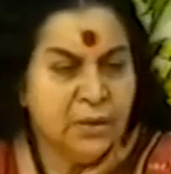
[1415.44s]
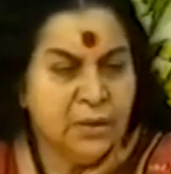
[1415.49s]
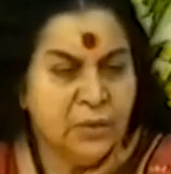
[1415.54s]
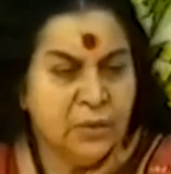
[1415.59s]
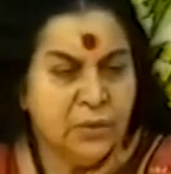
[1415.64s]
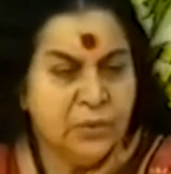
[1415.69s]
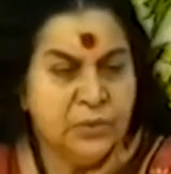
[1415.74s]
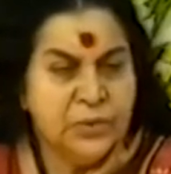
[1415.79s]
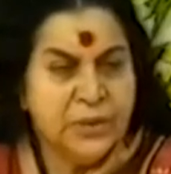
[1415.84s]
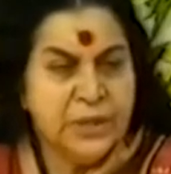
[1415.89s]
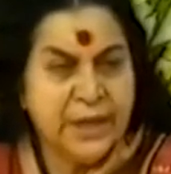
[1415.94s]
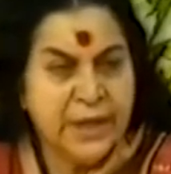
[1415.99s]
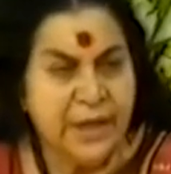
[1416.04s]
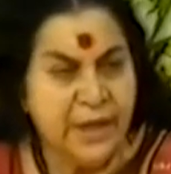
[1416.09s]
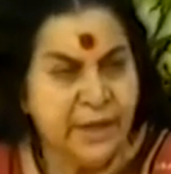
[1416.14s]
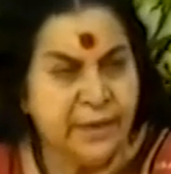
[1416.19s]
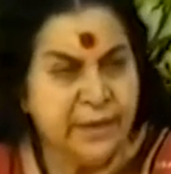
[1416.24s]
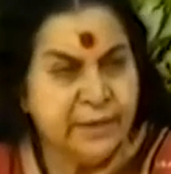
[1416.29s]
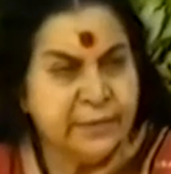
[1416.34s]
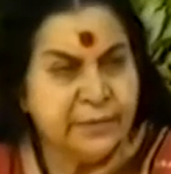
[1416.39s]
who
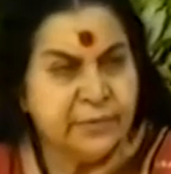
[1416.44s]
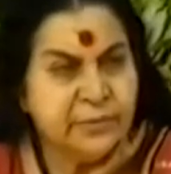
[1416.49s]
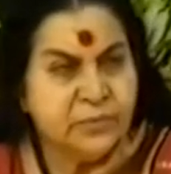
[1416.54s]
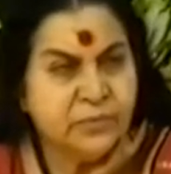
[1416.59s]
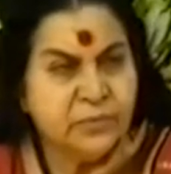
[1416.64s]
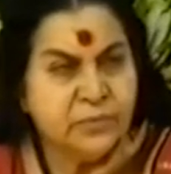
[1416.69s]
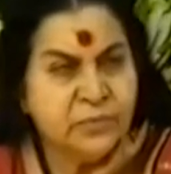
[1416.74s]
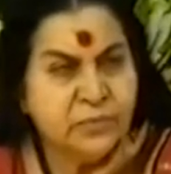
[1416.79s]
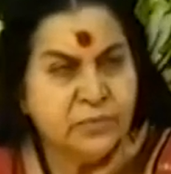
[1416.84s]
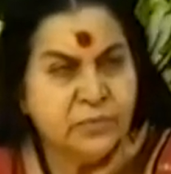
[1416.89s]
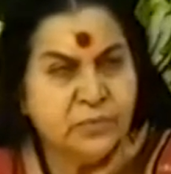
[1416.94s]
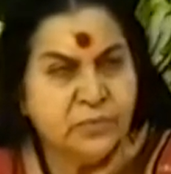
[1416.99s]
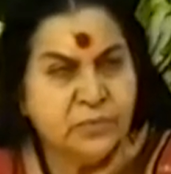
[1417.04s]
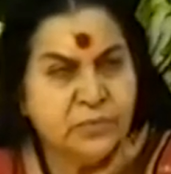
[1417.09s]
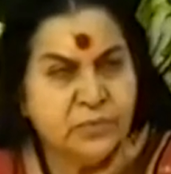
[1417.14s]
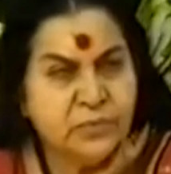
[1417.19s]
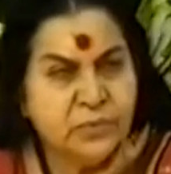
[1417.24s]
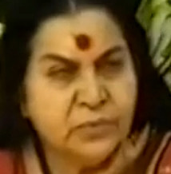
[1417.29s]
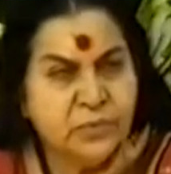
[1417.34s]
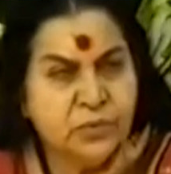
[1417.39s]
surrender,
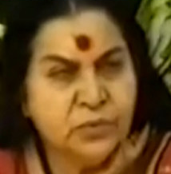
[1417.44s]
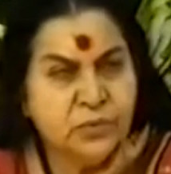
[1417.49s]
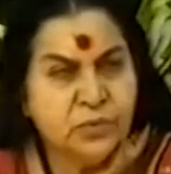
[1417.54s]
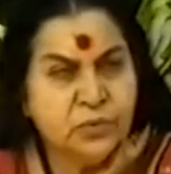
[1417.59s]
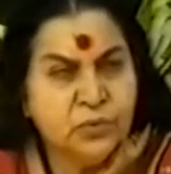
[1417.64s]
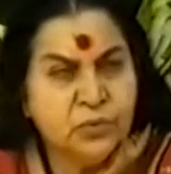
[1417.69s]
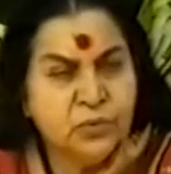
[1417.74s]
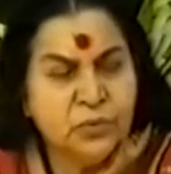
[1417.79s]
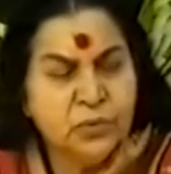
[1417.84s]
who,